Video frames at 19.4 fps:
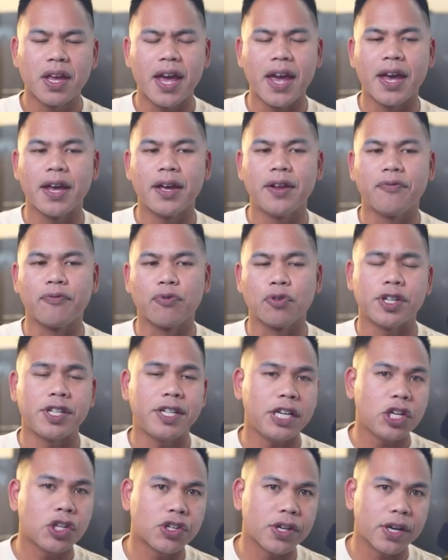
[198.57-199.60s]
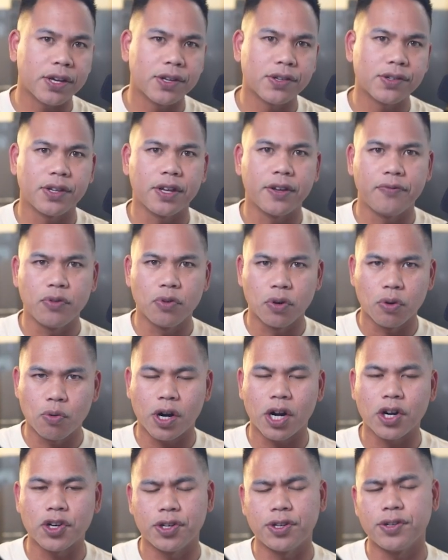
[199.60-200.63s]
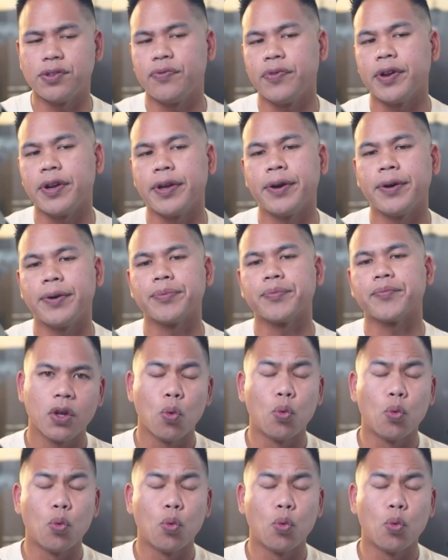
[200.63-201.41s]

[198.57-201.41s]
And for DJs, if you are watching this video,